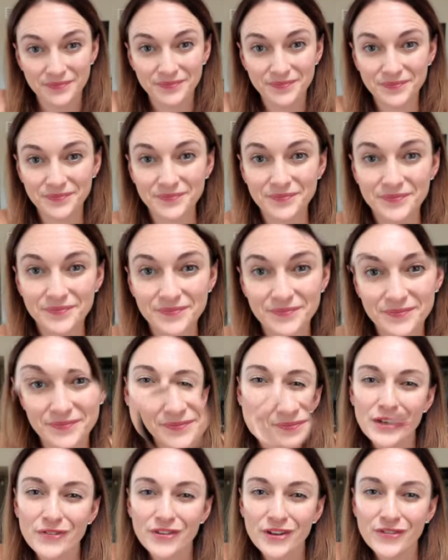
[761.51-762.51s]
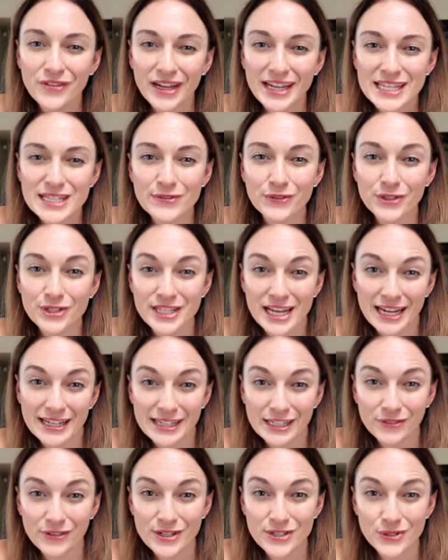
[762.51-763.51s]
My last bit of advice for
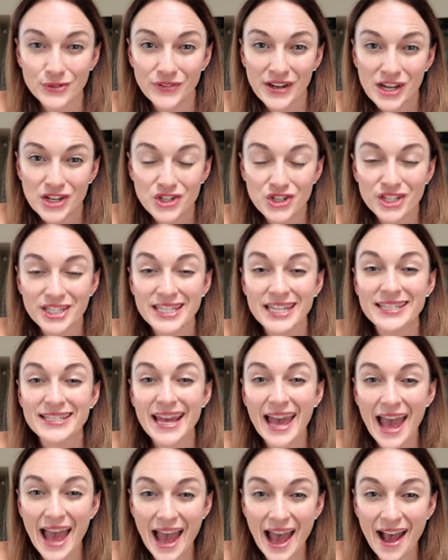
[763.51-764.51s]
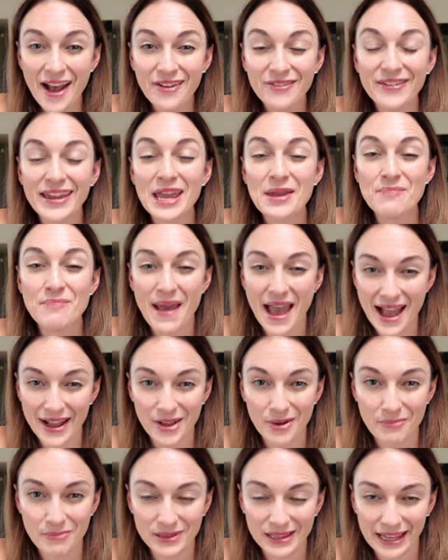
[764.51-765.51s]
dining reservations is have a
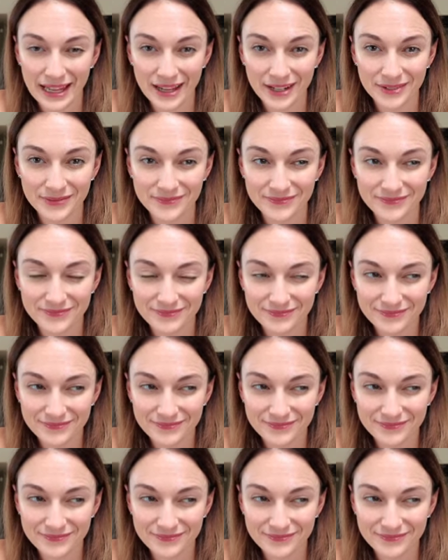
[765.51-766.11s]
backup plan.